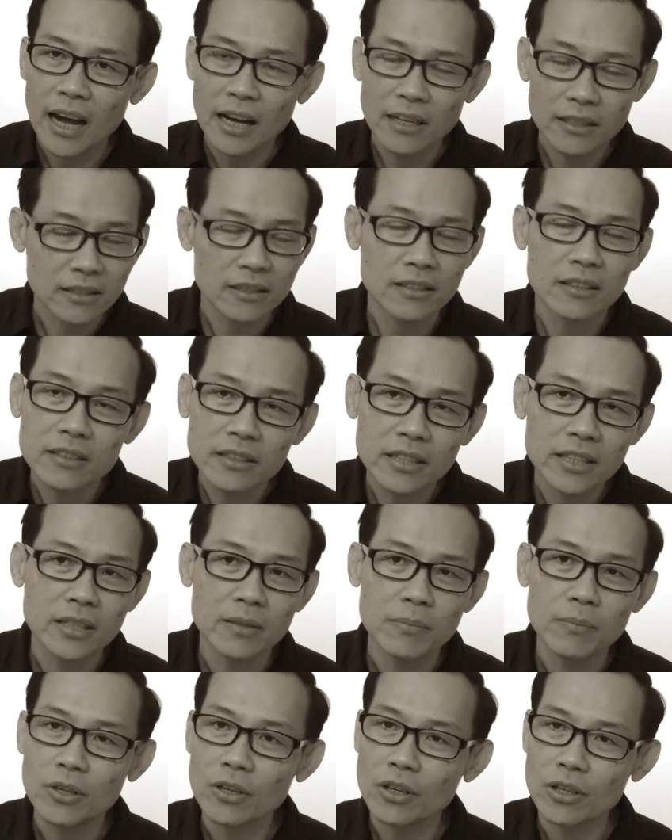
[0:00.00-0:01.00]

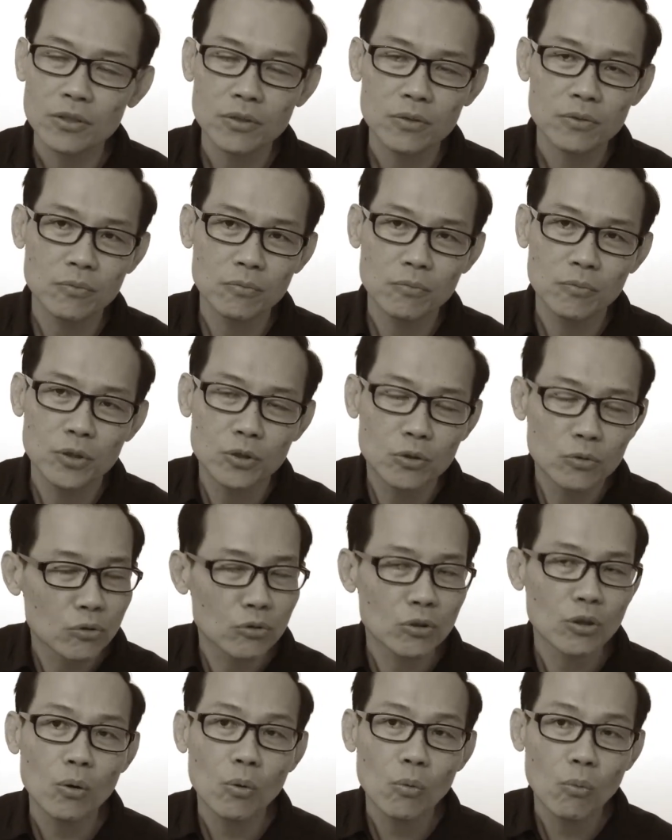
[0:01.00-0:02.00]
uncertainty, because we do
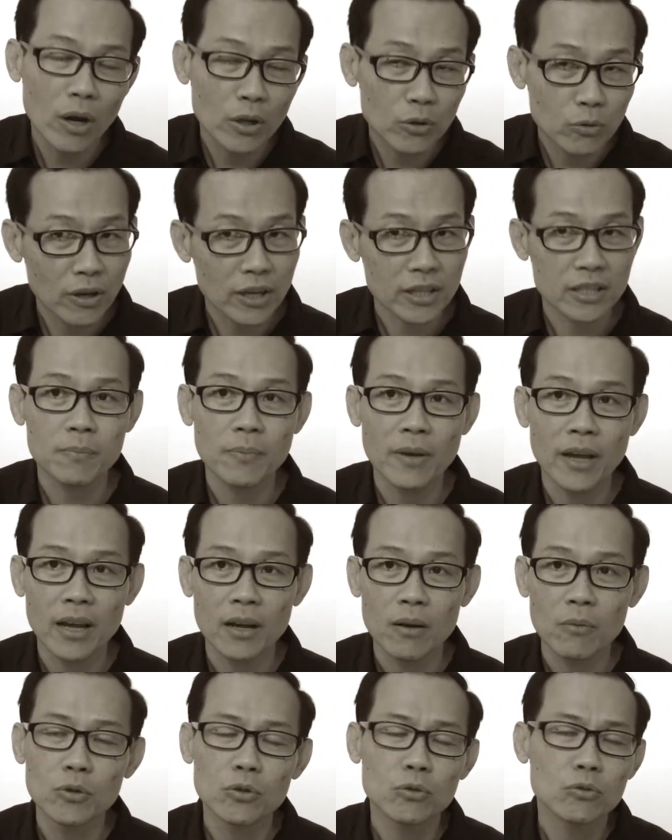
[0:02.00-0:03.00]
not know what to
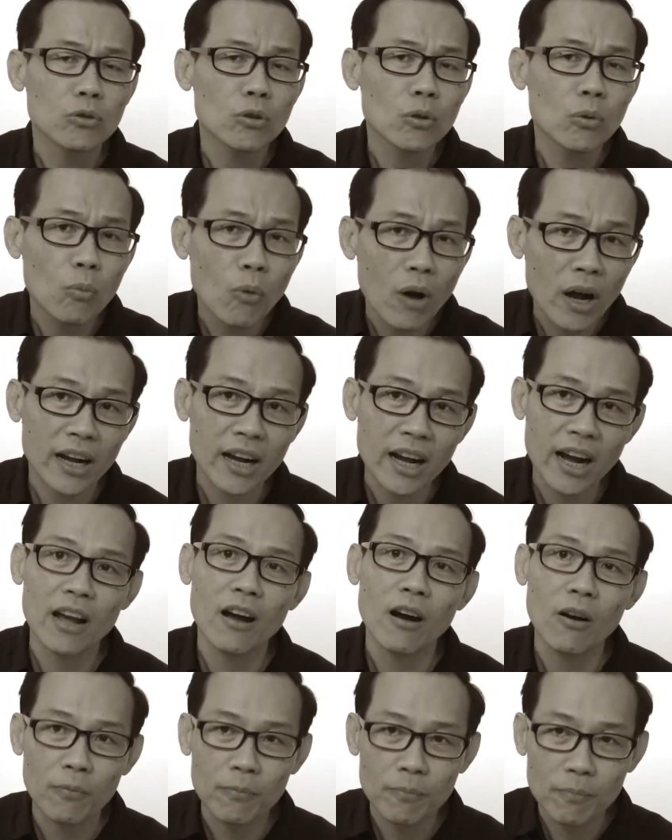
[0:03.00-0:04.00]
expect. We do not know what
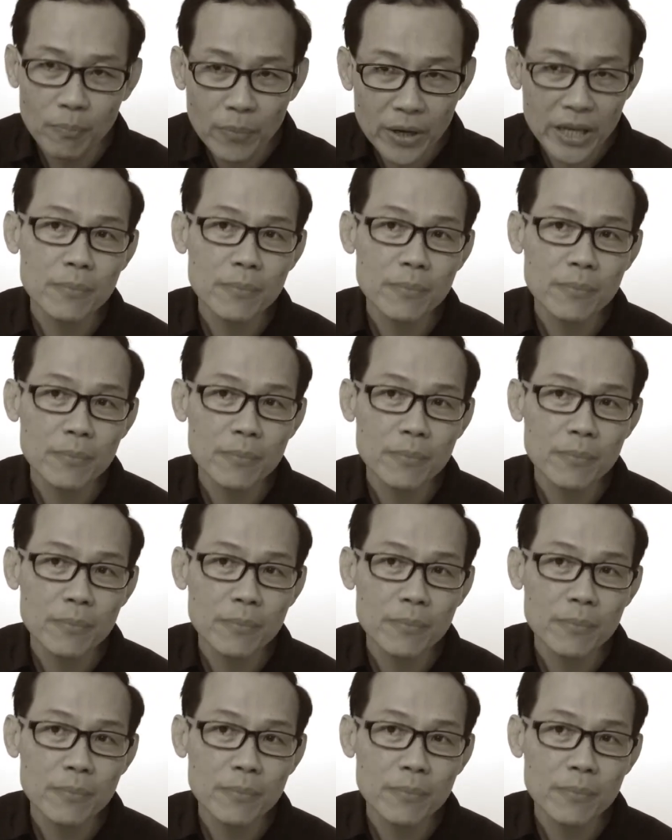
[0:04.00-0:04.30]
kind of